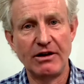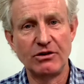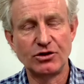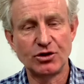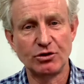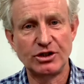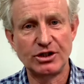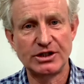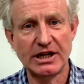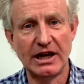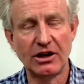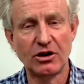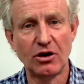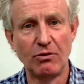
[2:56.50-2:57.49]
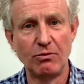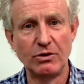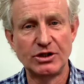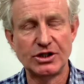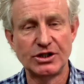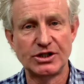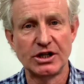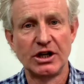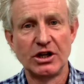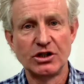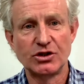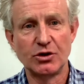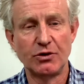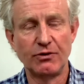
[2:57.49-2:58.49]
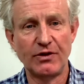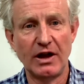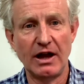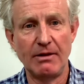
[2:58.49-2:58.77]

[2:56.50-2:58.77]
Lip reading: at Deutsche Telekom, which has sort of